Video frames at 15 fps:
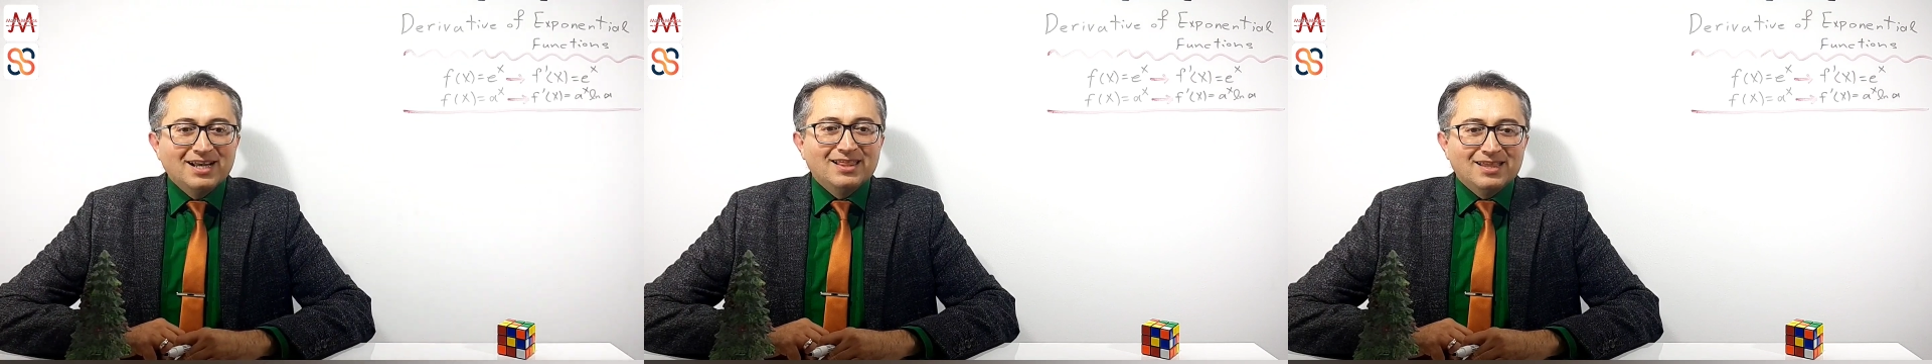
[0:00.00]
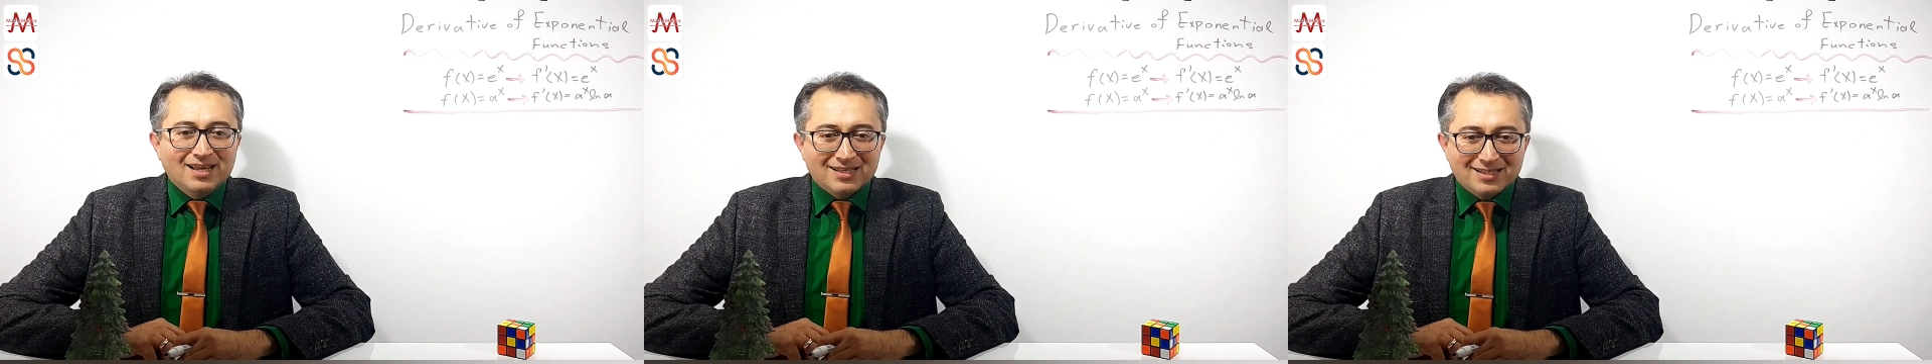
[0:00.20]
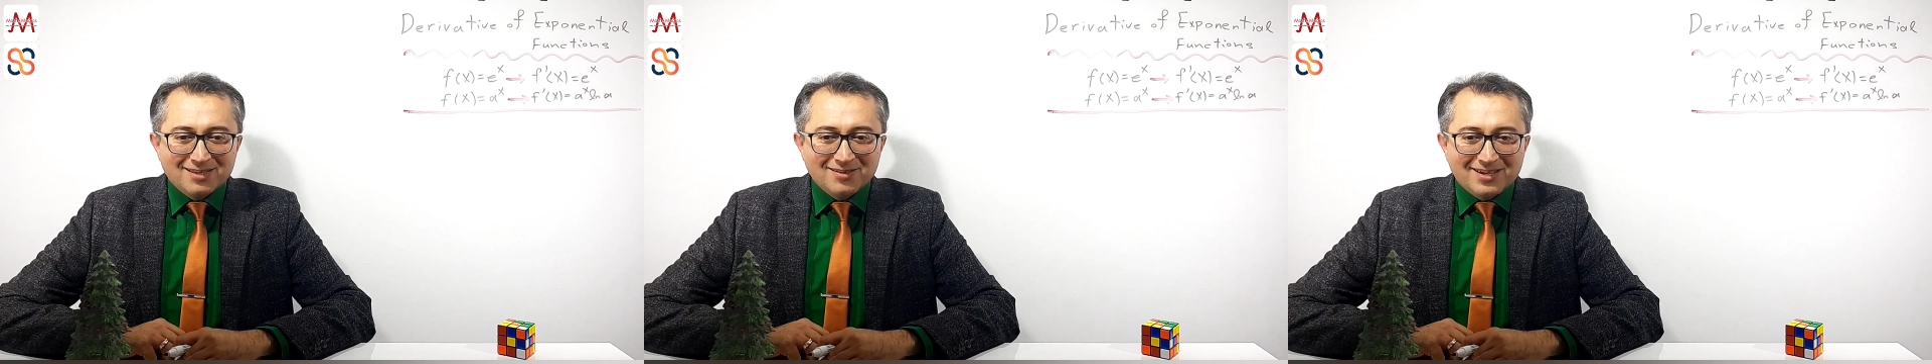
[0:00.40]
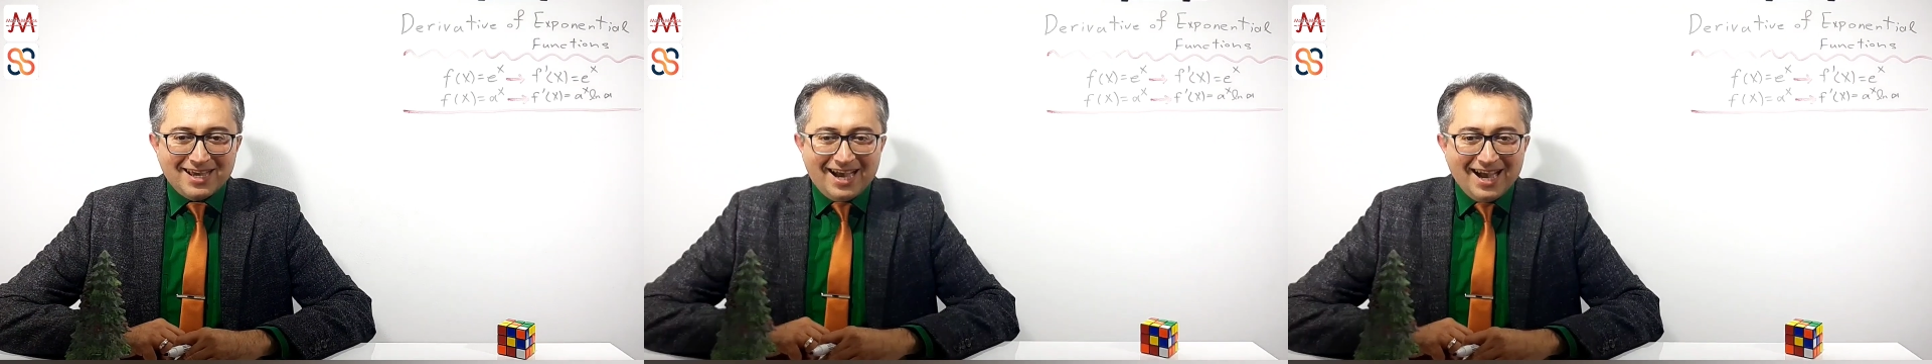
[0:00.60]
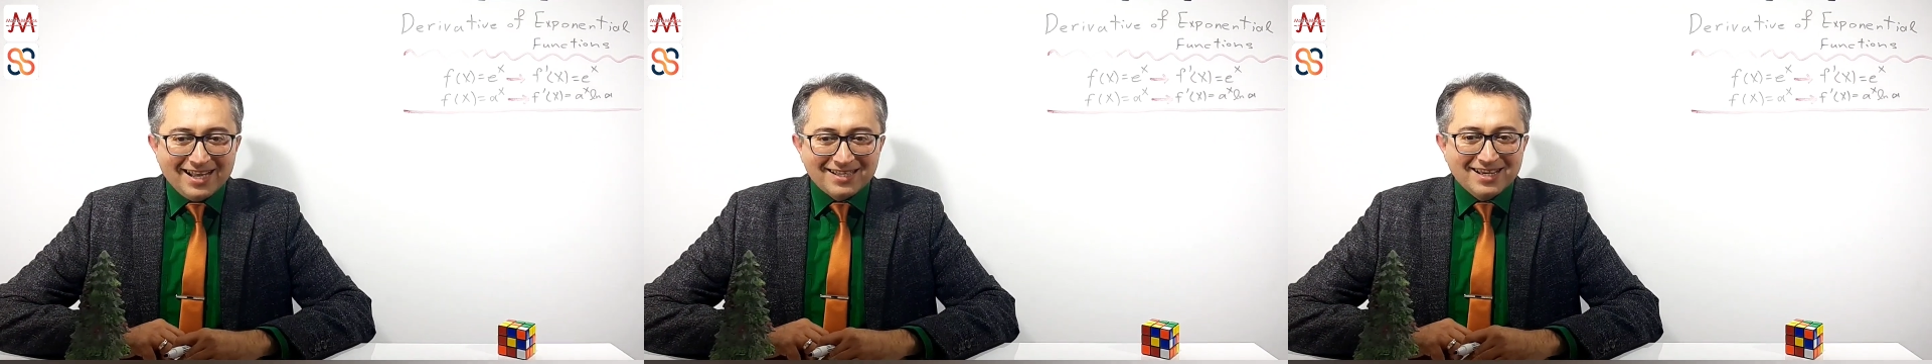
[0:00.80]
let's look
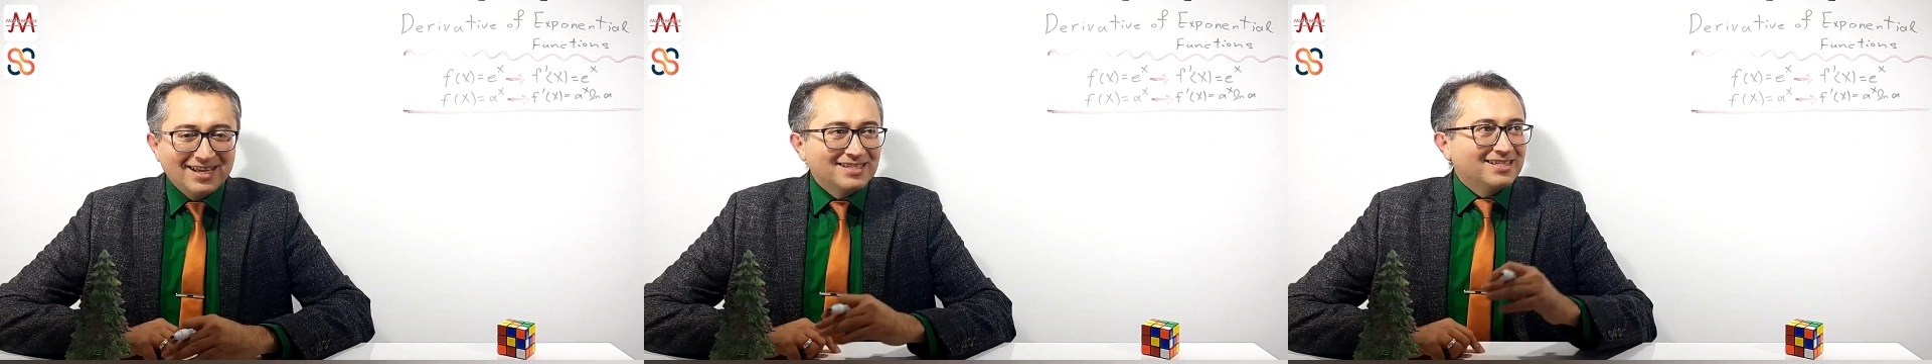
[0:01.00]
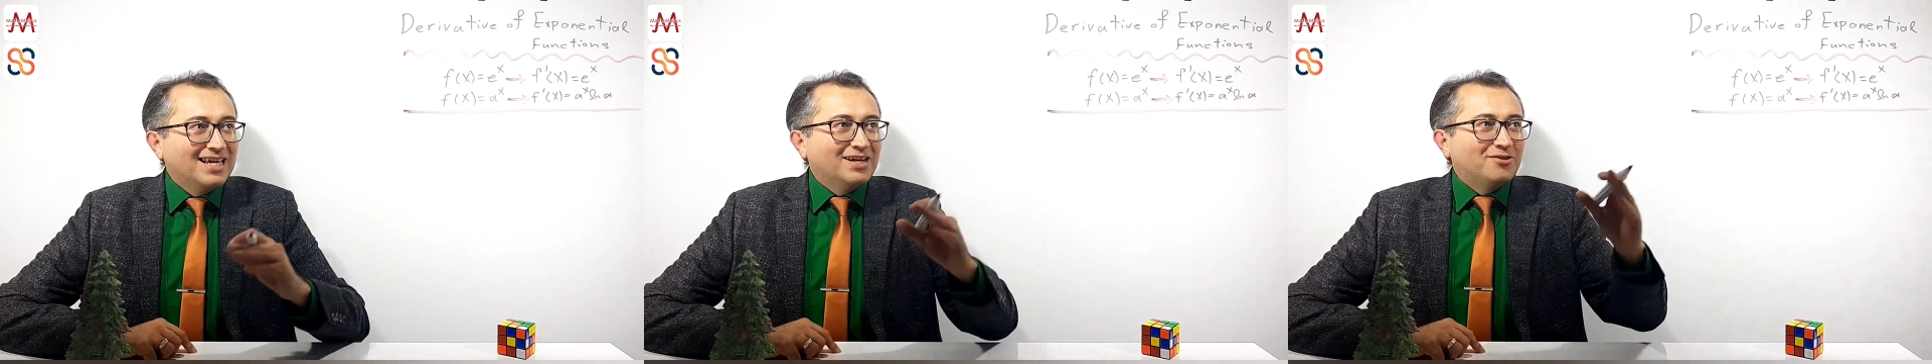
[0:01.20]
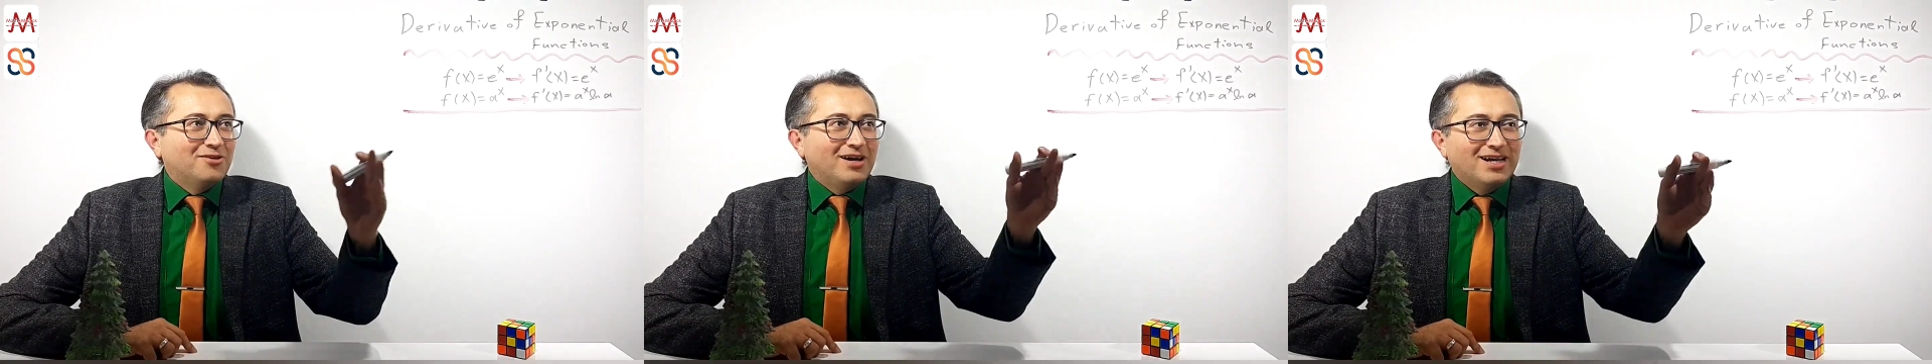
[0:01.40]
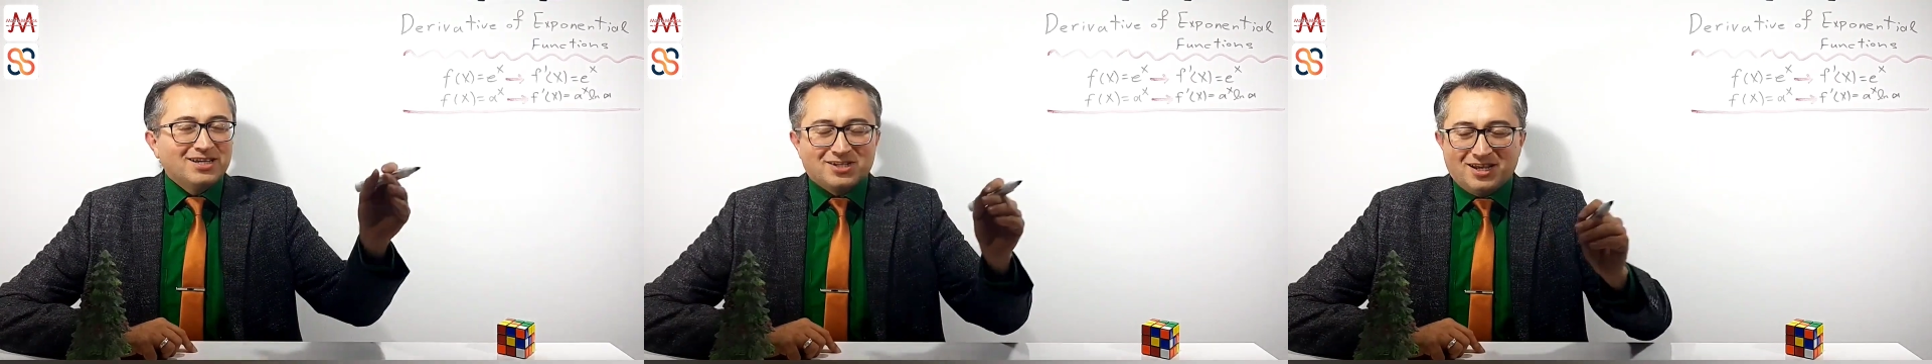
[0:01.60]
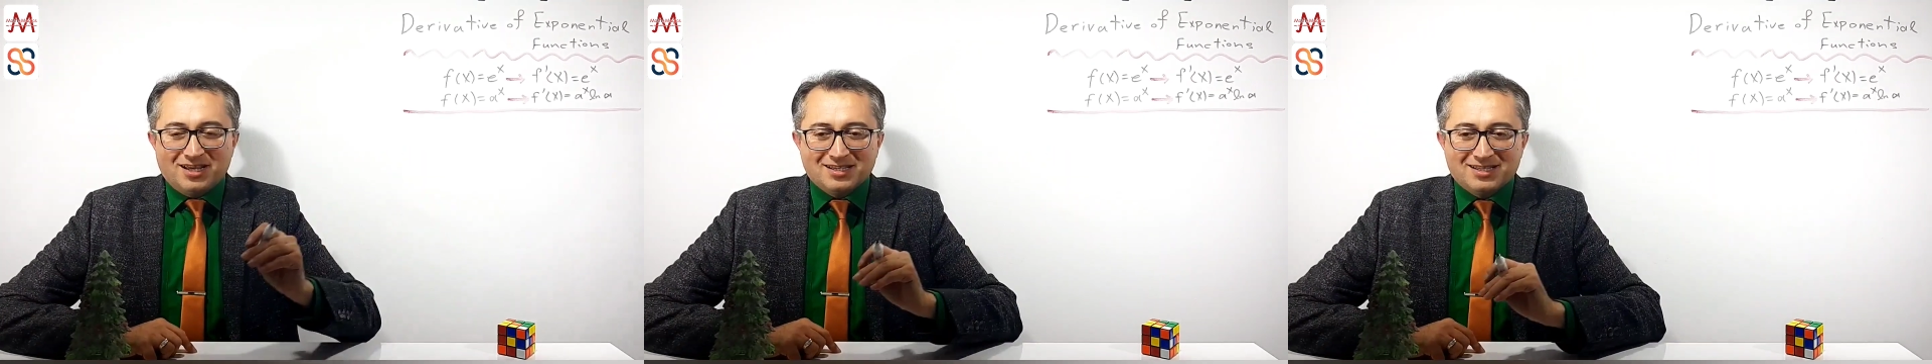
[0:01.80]
at the
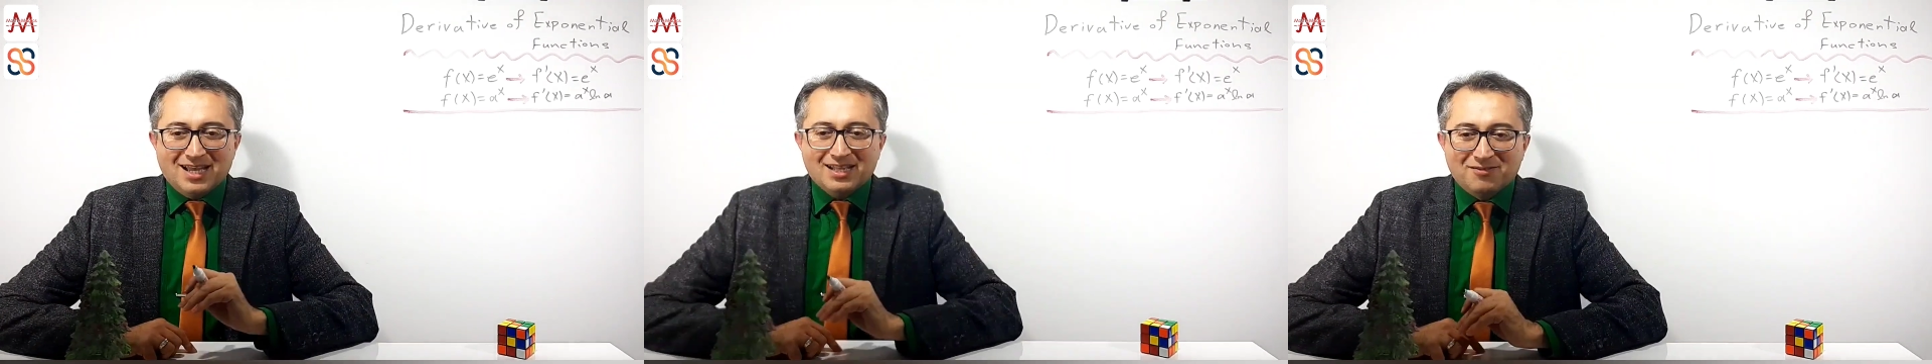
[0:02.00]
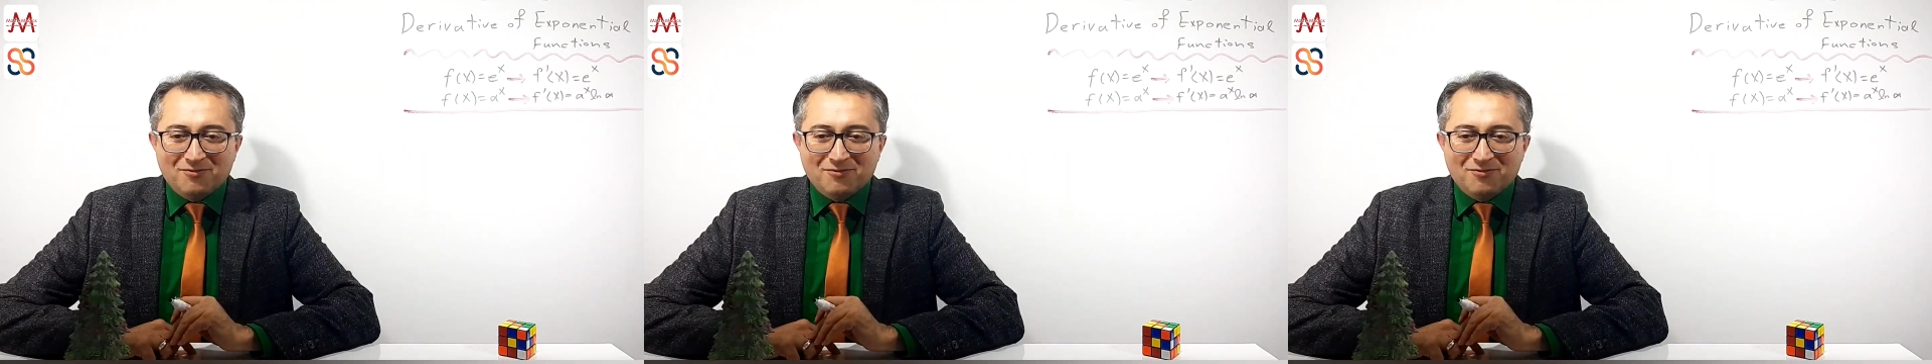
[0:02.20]
equations that